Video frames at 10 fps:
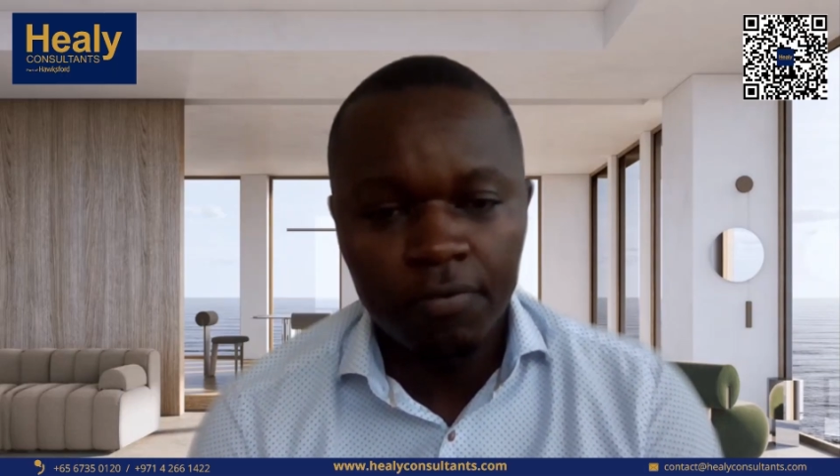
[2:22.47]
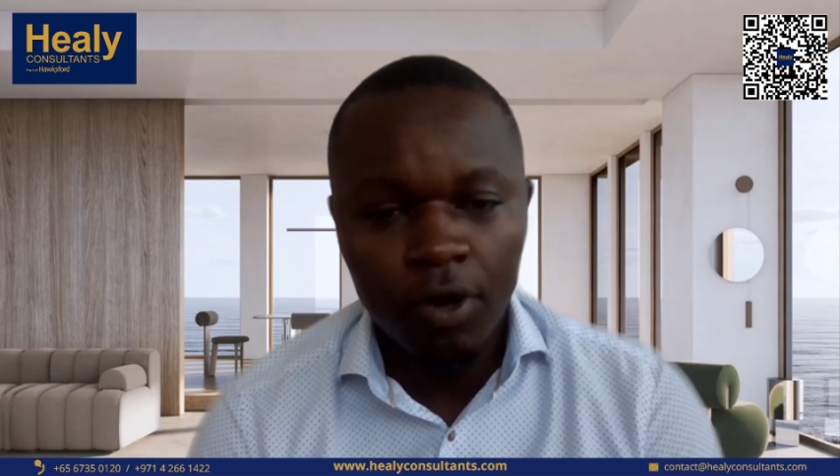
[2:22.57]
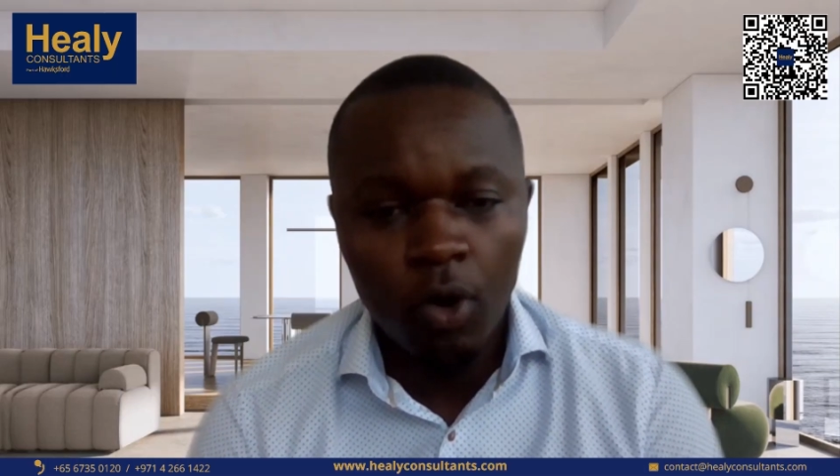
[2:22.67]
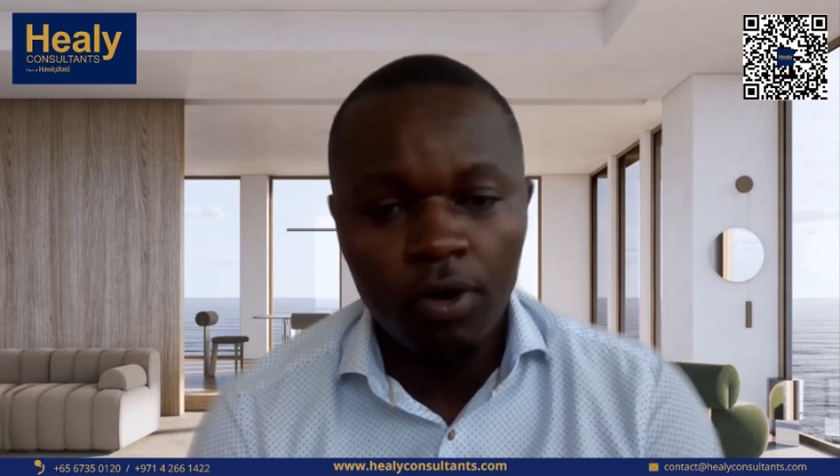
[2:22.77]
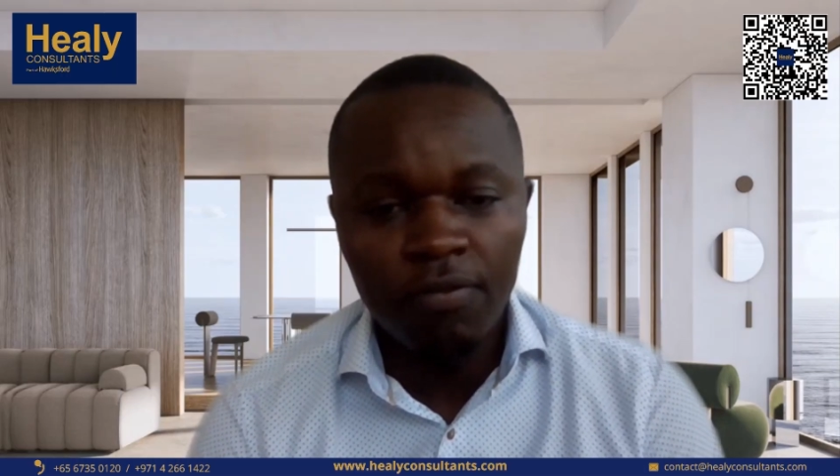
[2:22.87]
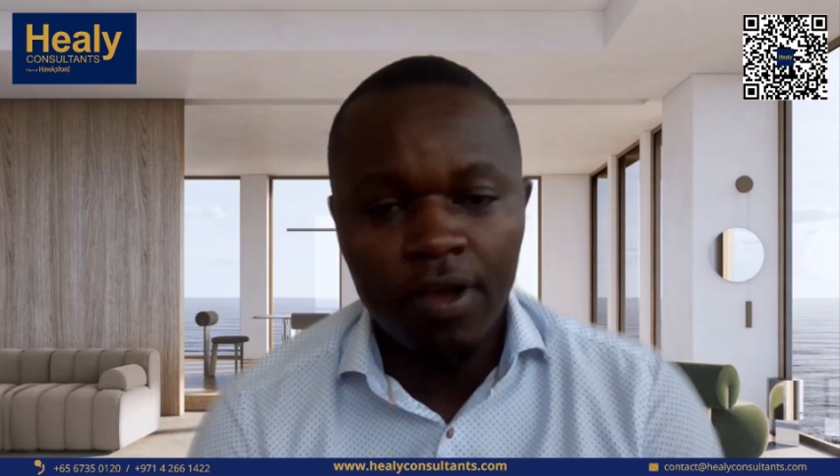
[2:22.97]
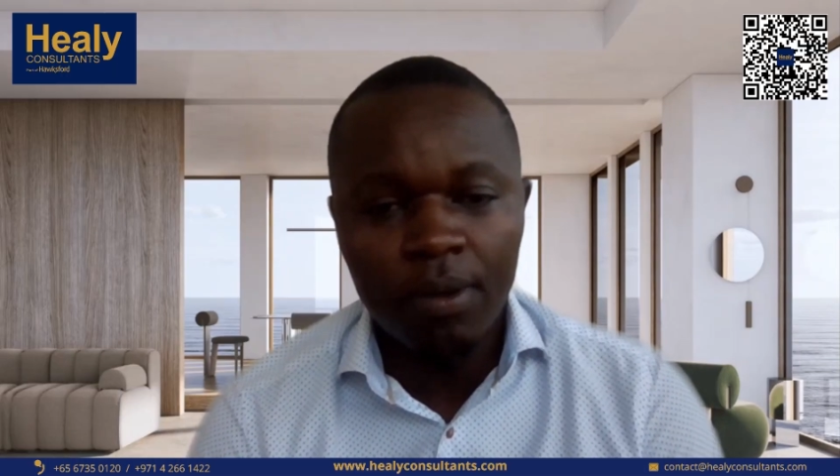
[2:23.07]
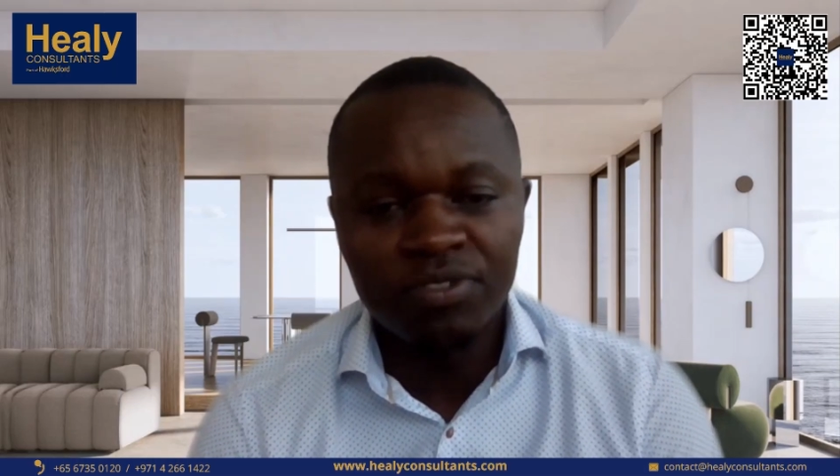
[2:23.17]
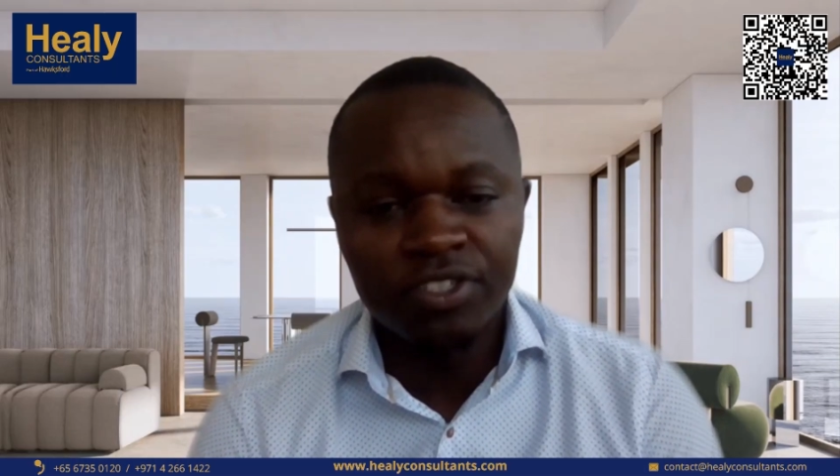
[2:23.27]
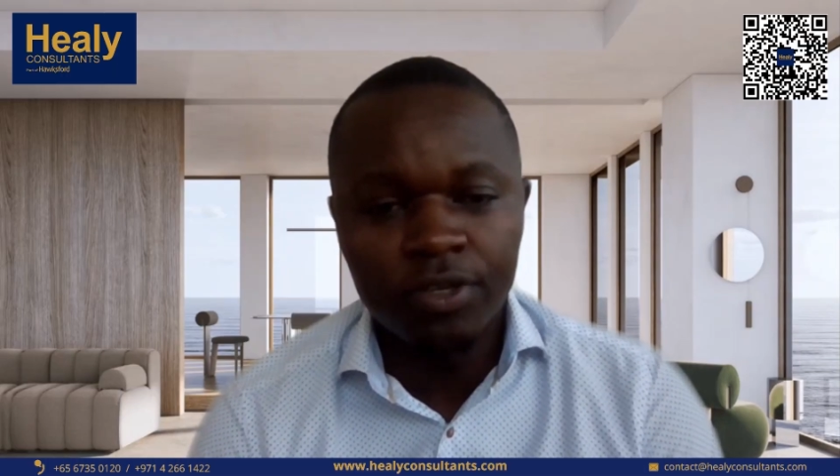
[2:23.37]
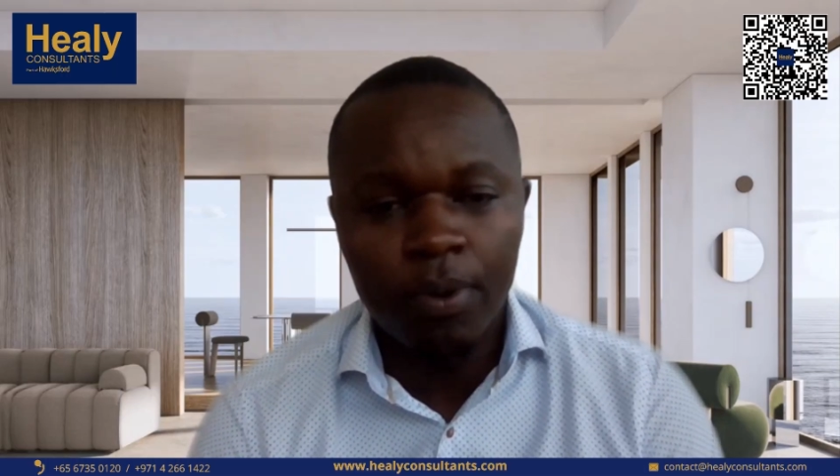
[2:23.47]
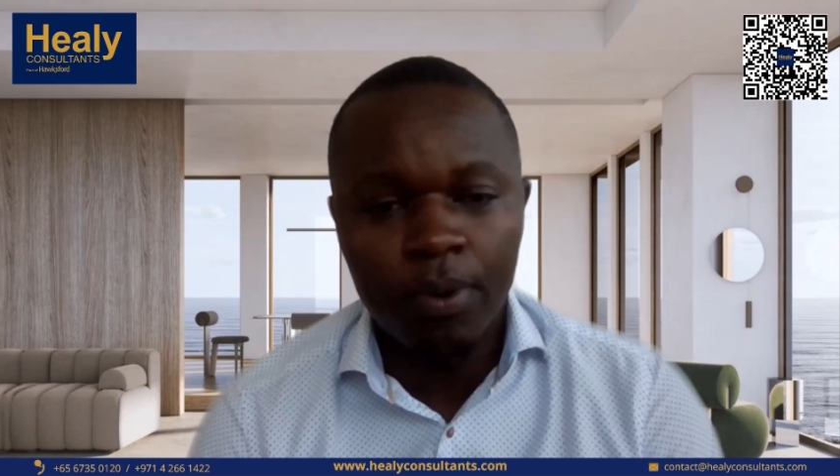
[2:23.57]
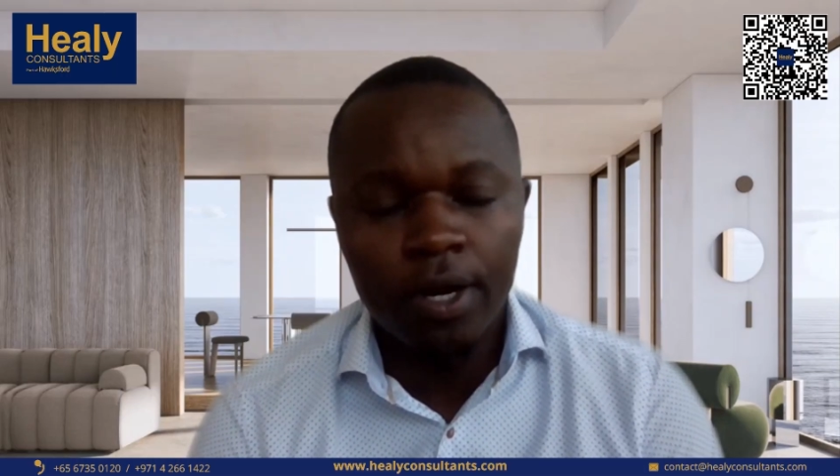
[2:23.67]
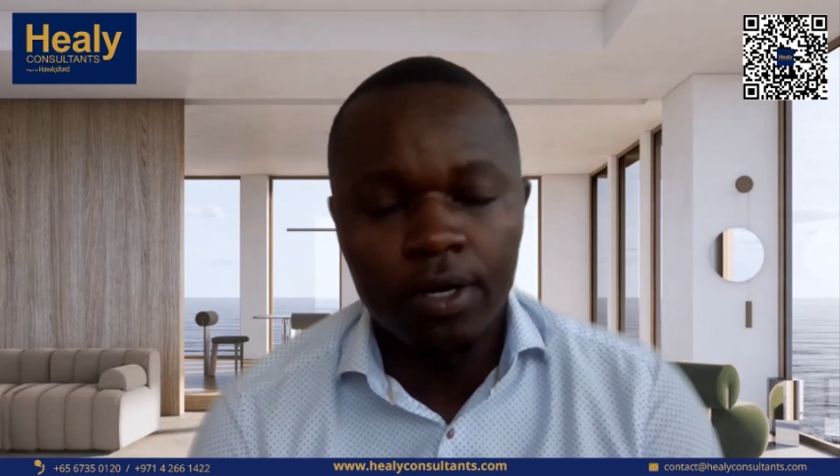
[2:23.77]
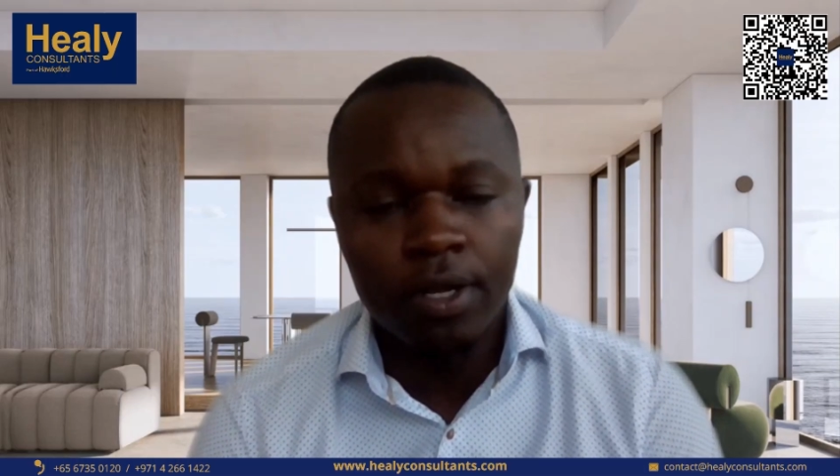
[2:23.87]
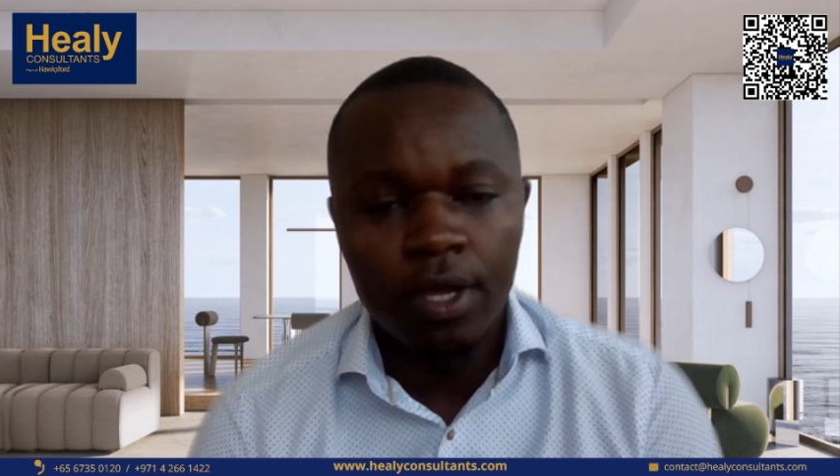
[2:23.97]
local firms in Japan